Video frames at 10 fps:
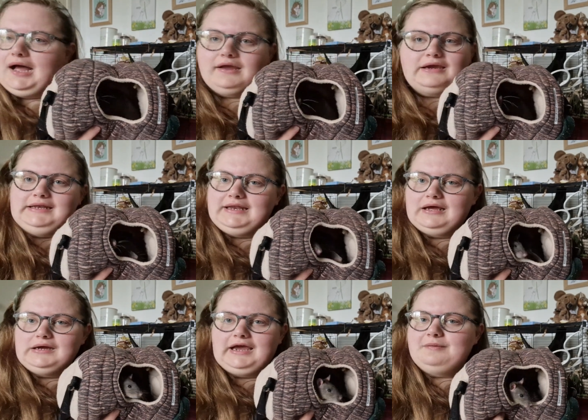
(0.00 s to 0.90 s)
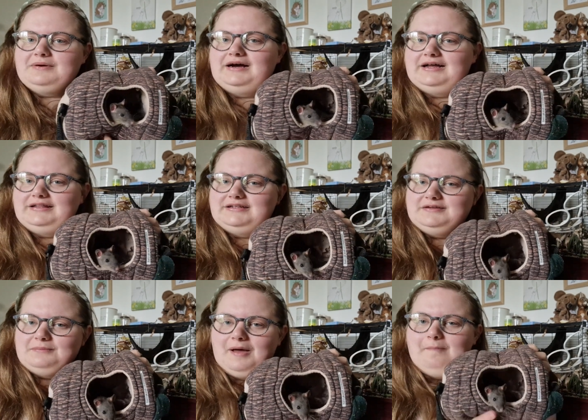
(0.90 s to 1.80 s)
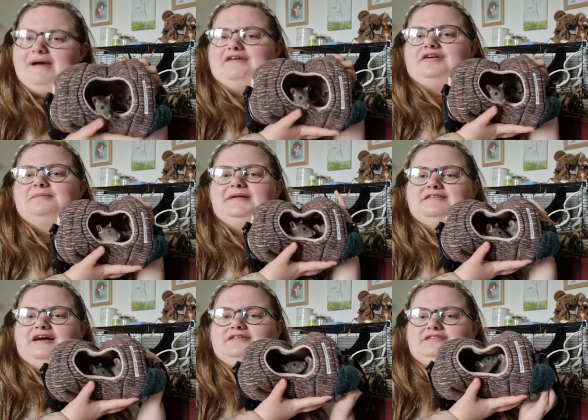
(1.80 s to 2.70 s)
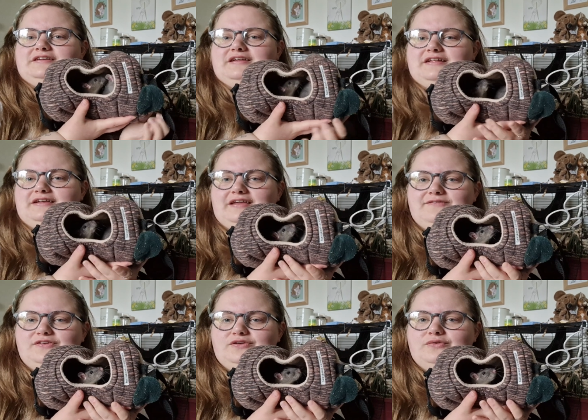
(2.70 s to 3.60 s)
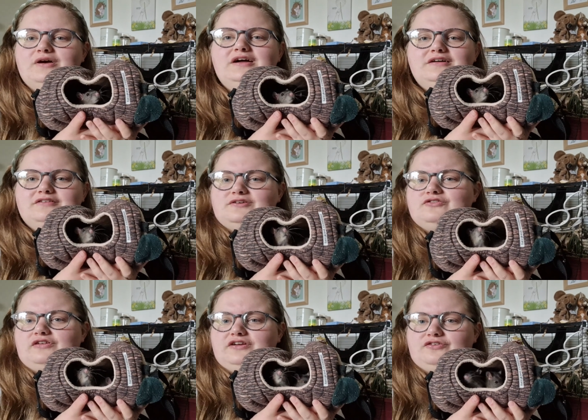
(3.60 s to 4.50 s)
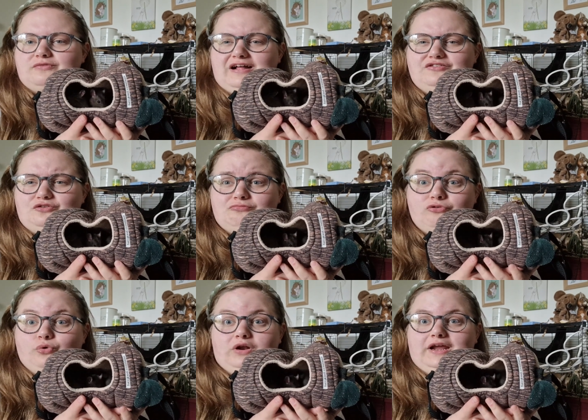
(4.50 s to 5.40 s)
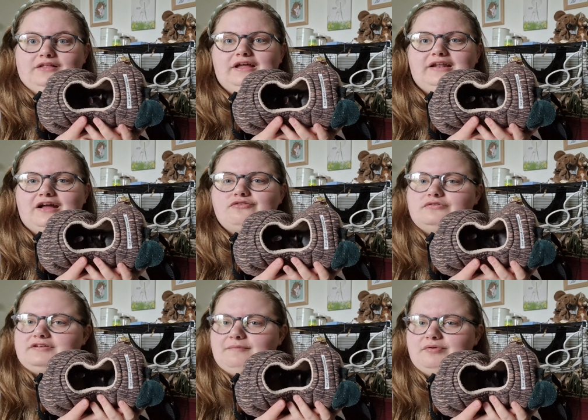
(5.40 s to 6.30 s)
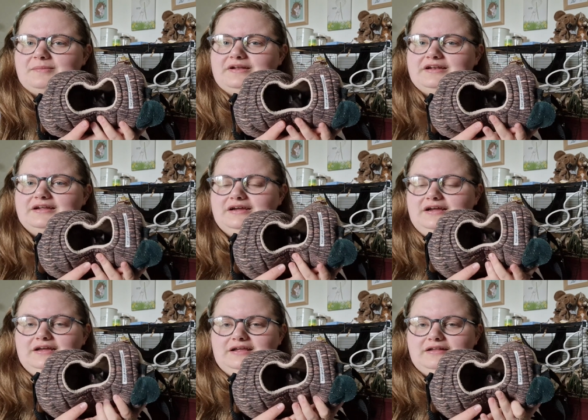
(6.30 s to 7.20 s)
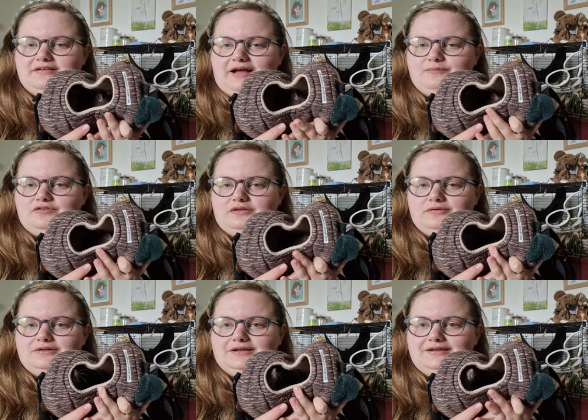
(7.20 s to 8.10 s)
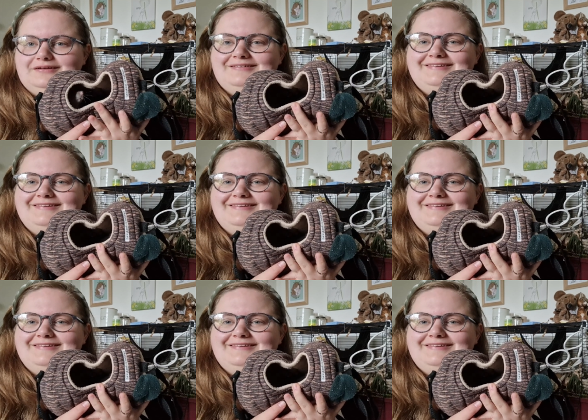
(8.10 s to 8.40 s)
I cannot get behind the American mentality that like if you socialise your rats you're ruining their natural temperament. It's absolutely